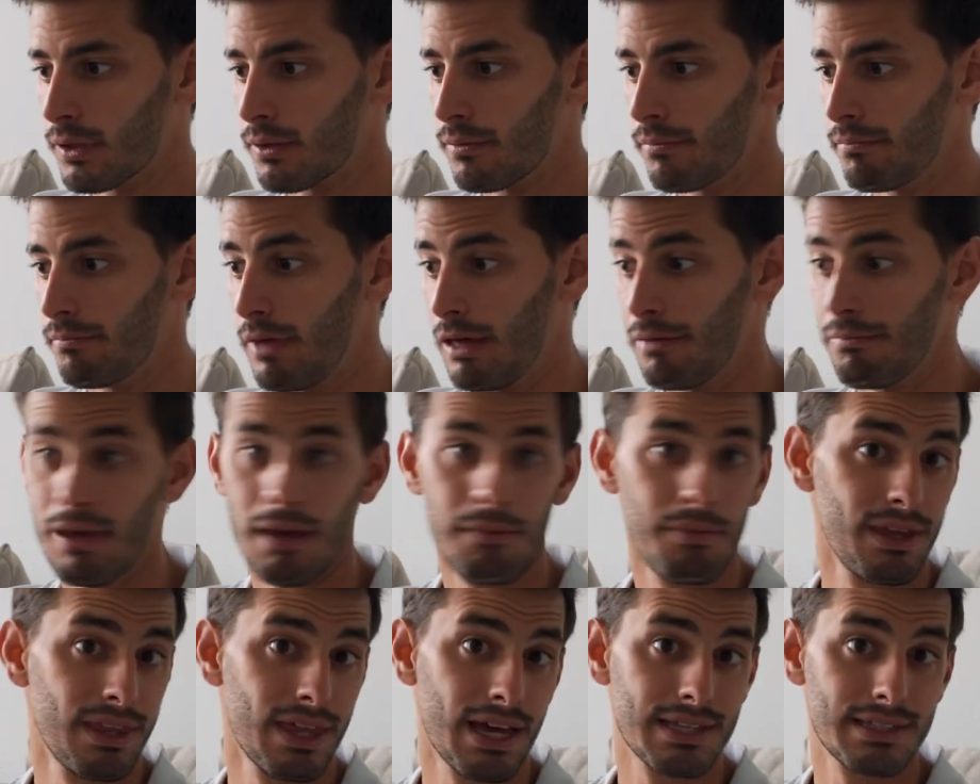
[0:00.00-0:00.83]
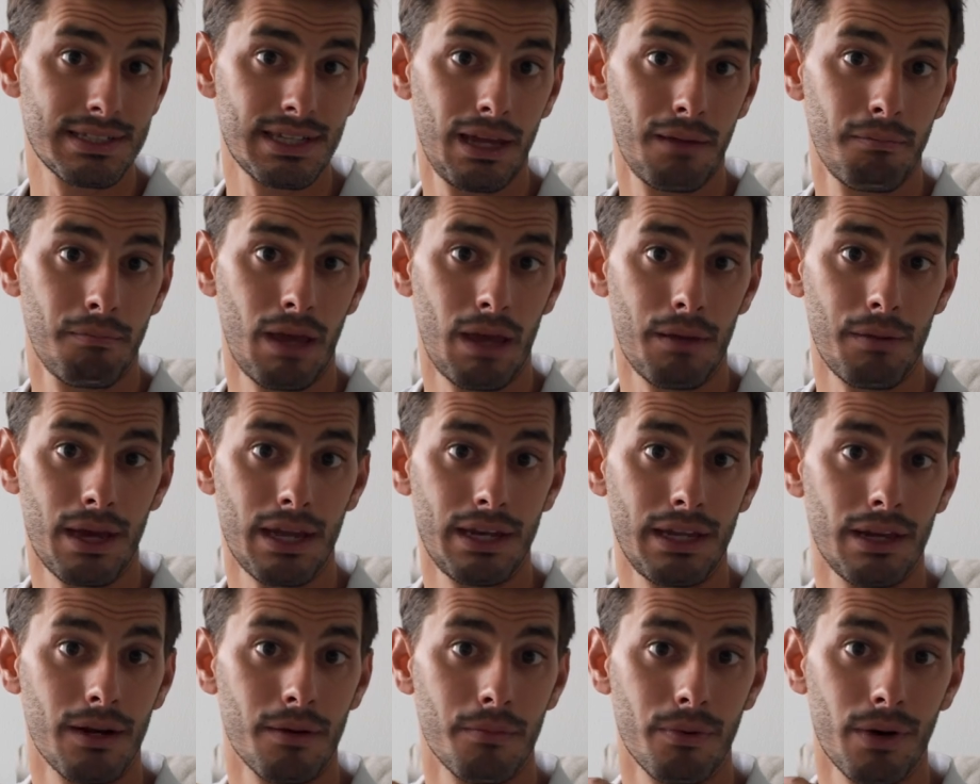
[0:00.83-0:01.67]
Maybe that's it. Maybe I
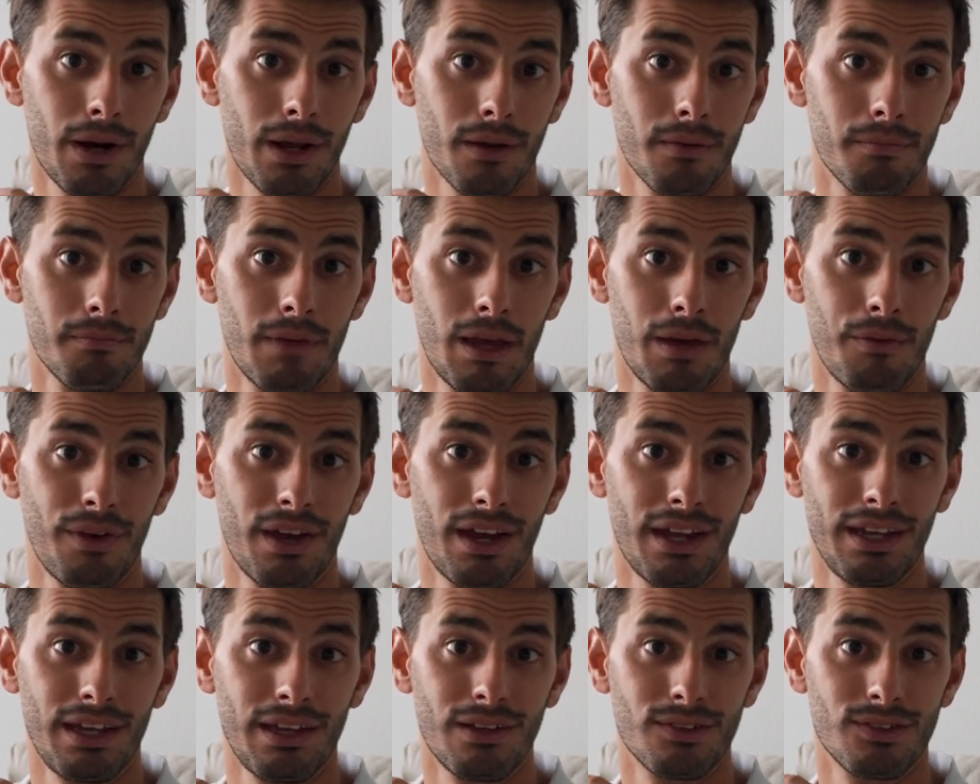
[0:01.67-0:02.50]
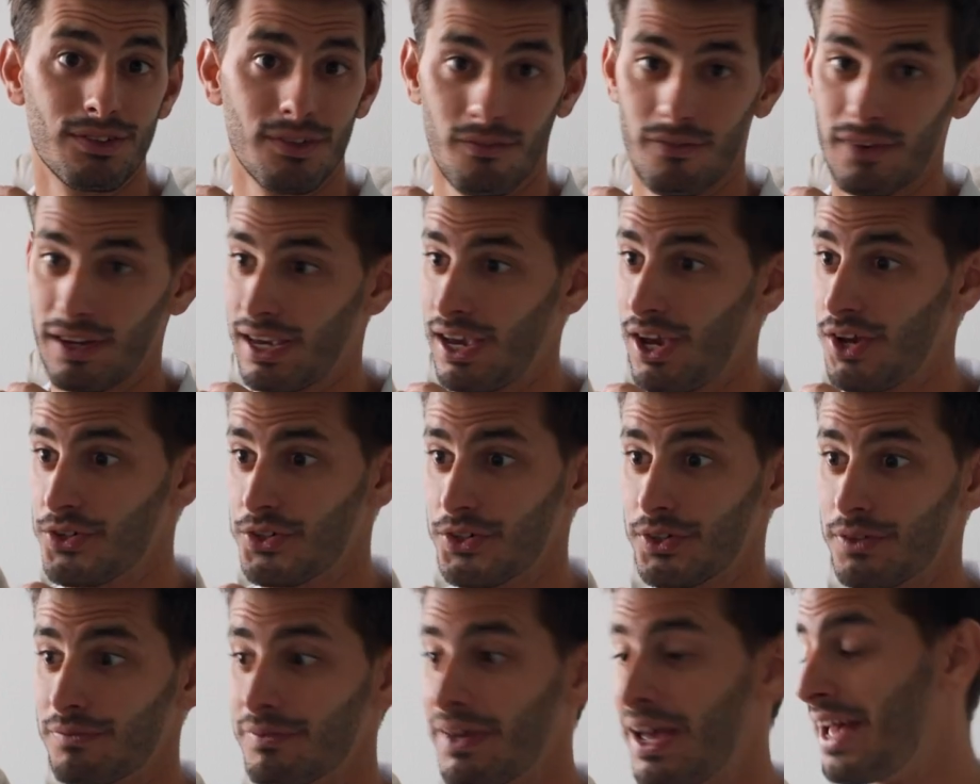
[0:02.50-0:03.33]
need a break. Maybe I need some
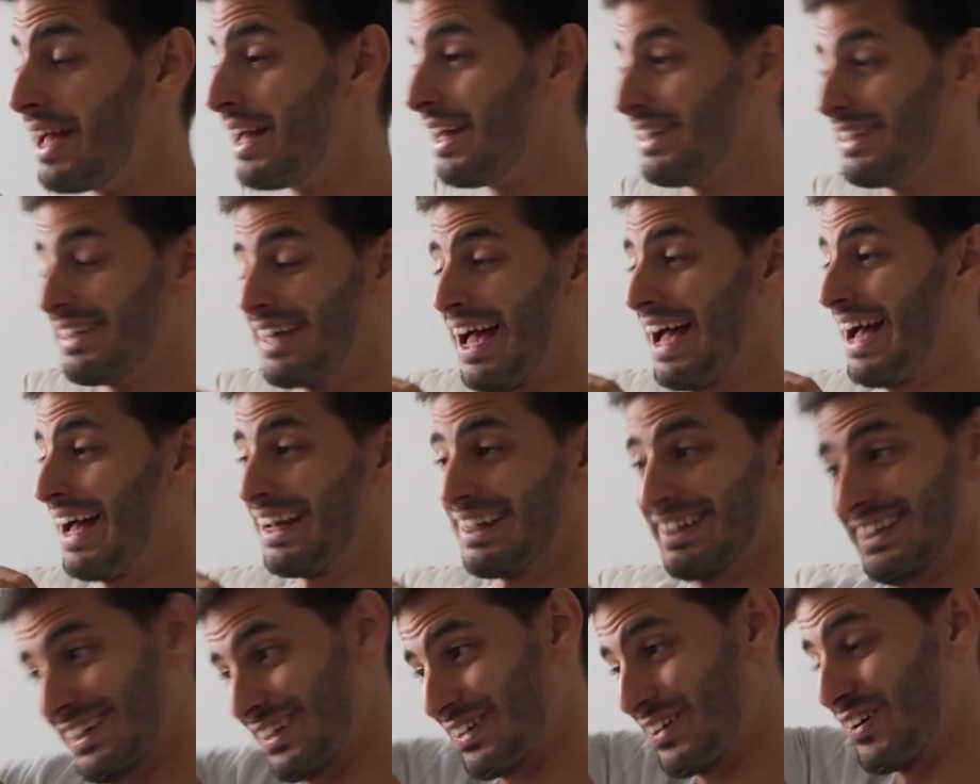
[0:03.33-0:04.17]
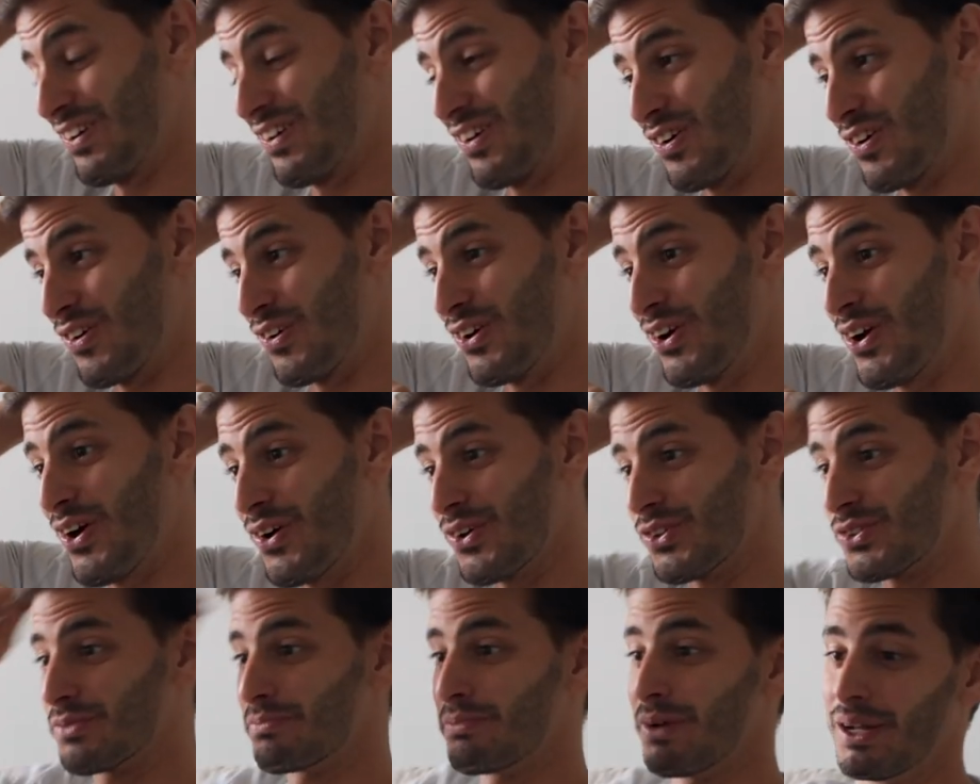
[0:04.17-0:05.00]
vacation. Who
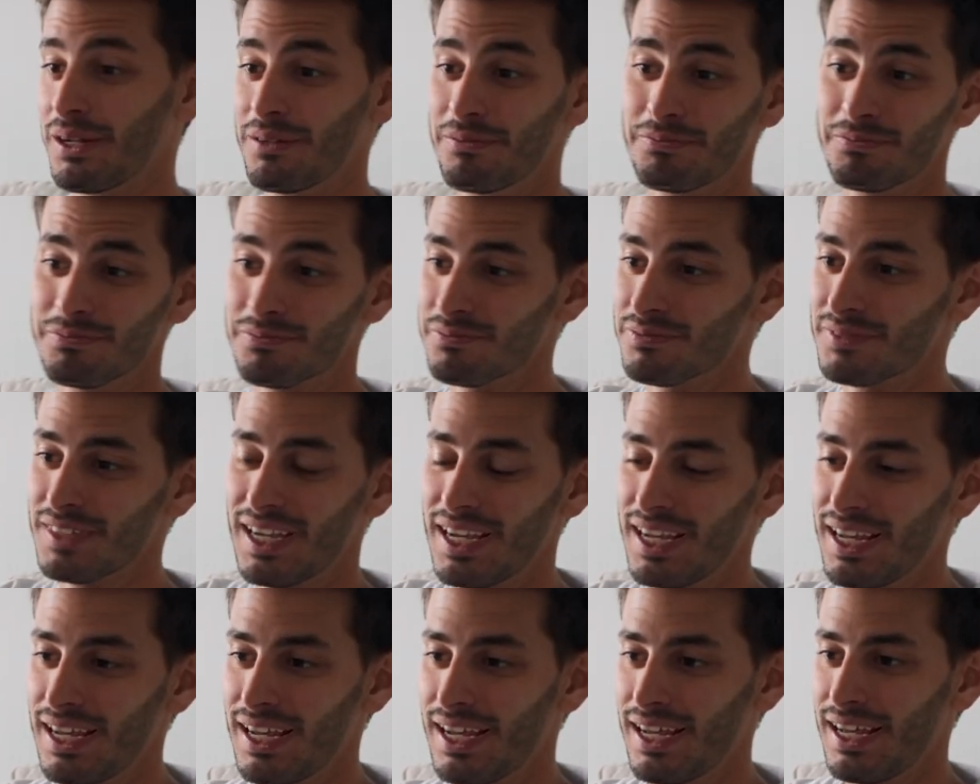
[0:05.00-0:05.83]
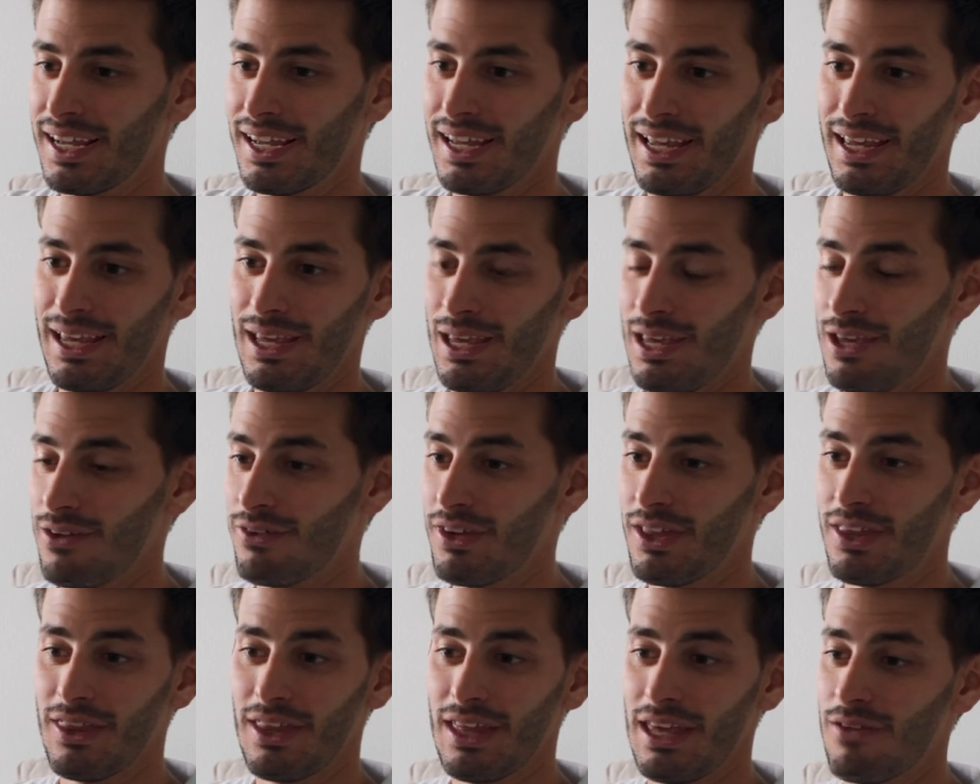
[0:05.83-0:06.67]
knows? But
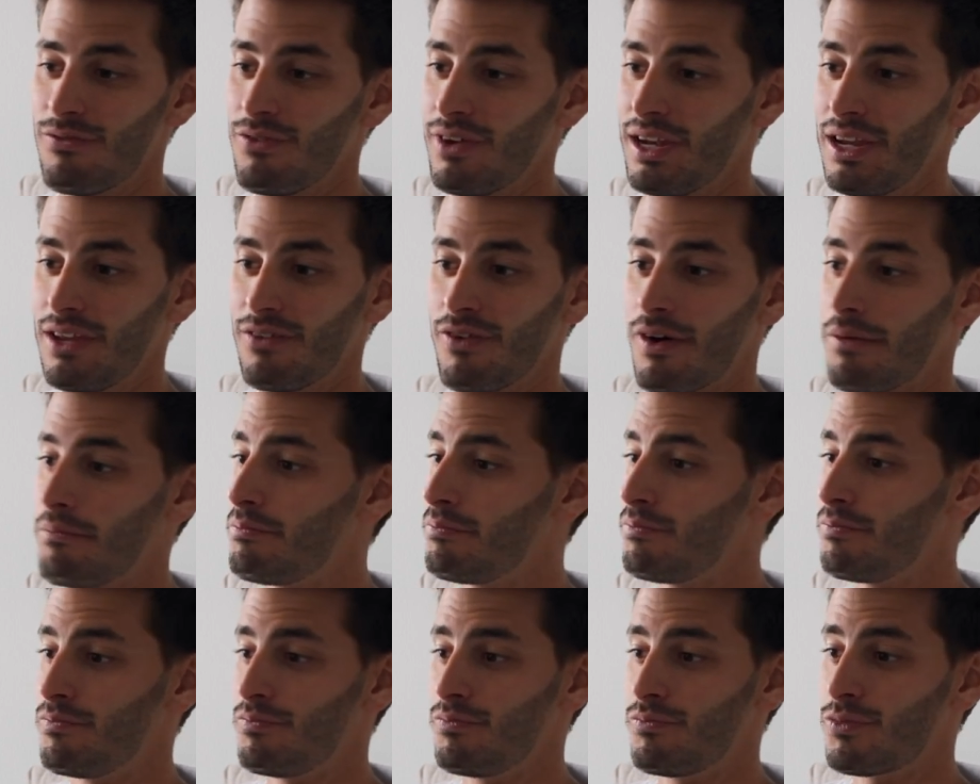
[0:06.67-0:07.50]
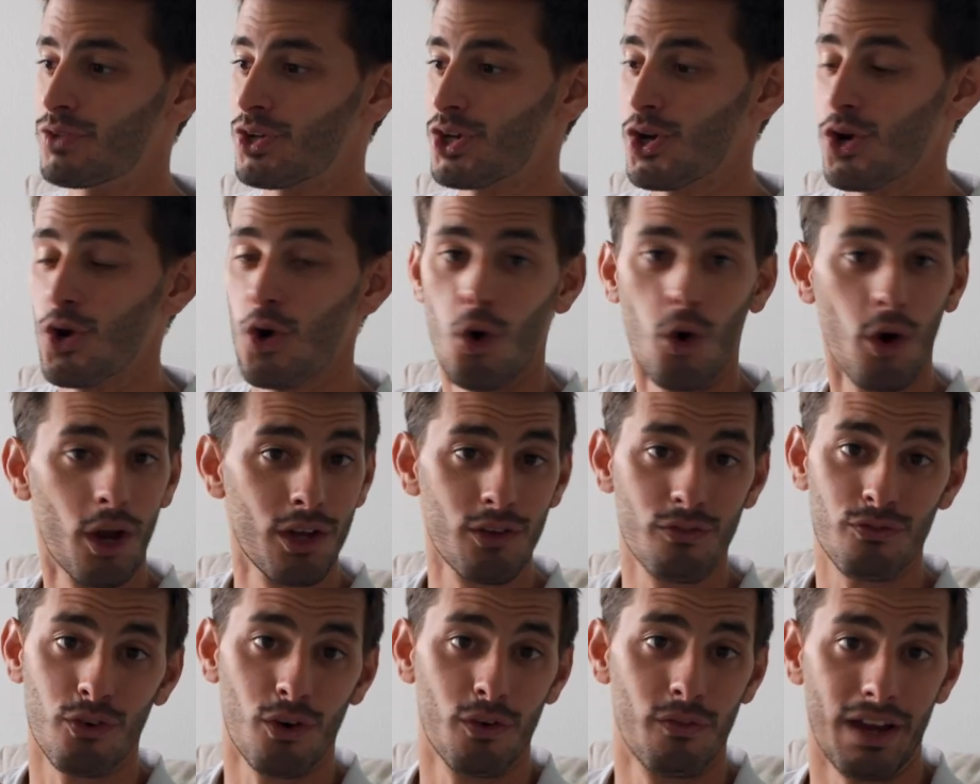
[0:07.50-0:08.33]
even if I'm going
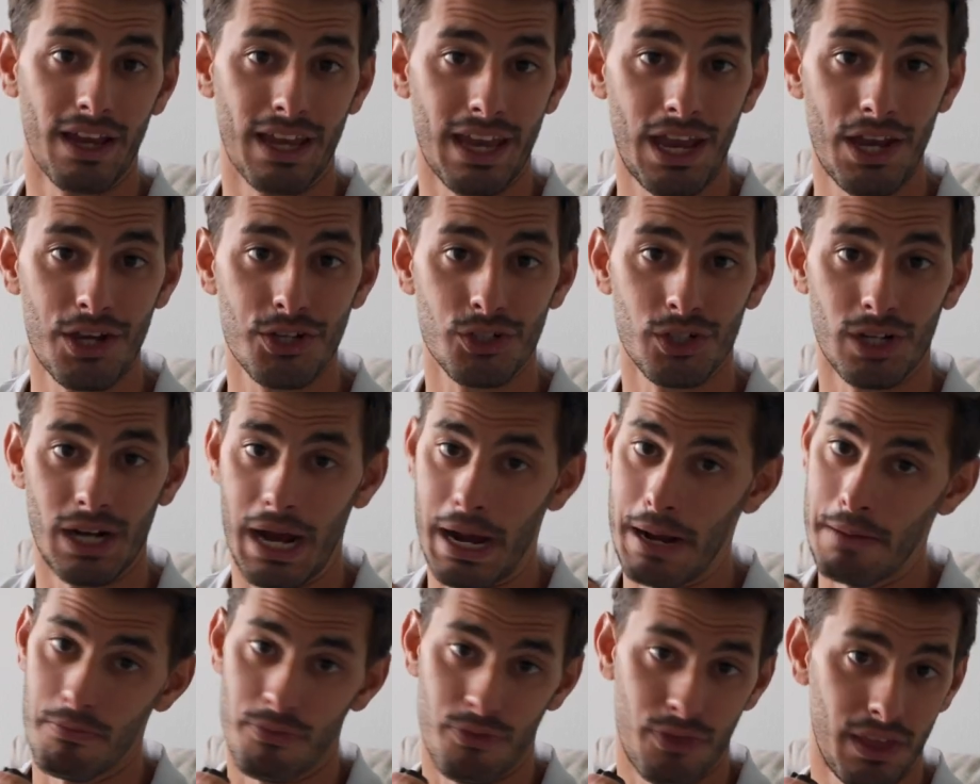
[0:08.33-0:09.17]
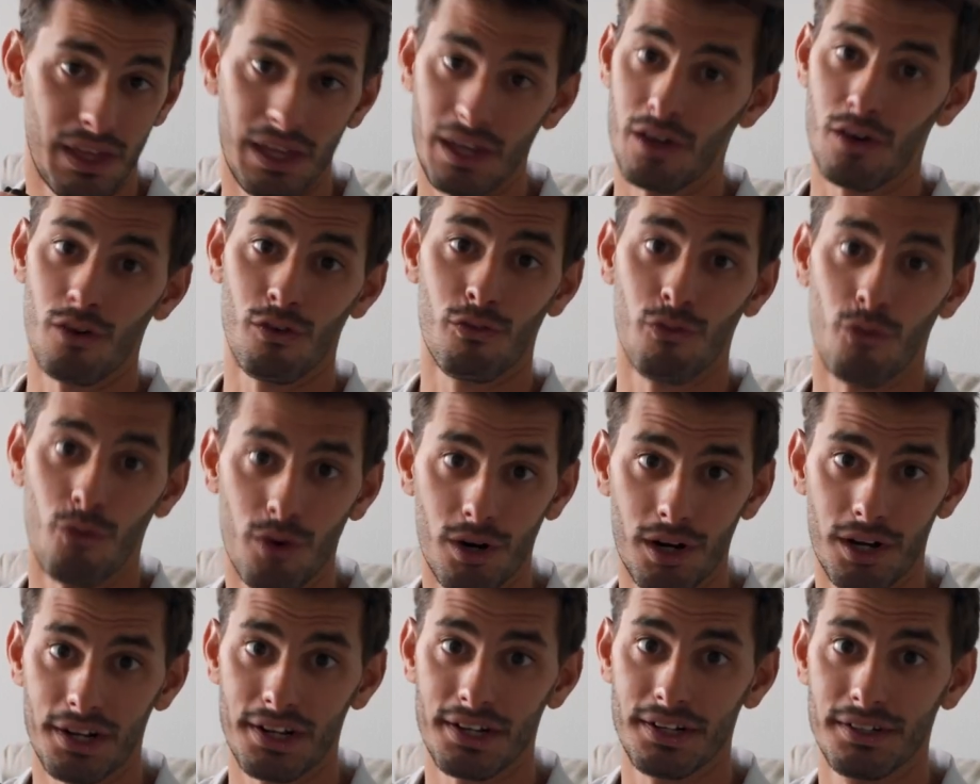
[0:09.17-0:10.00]
for vacation, I'm thinking of
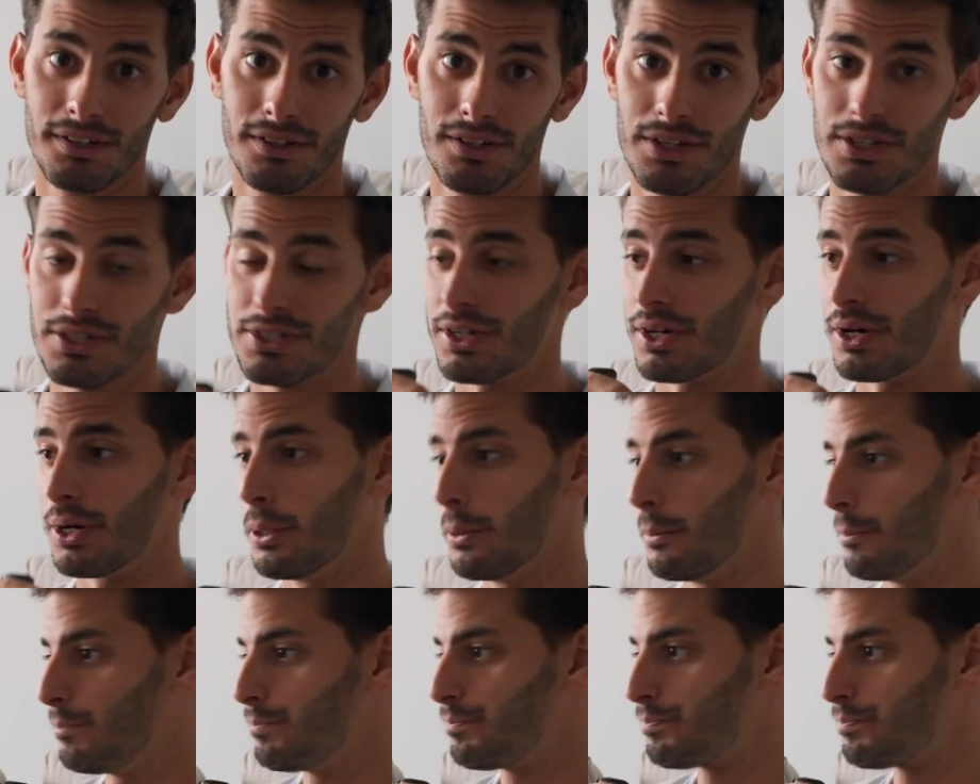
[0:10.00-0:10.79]
work. So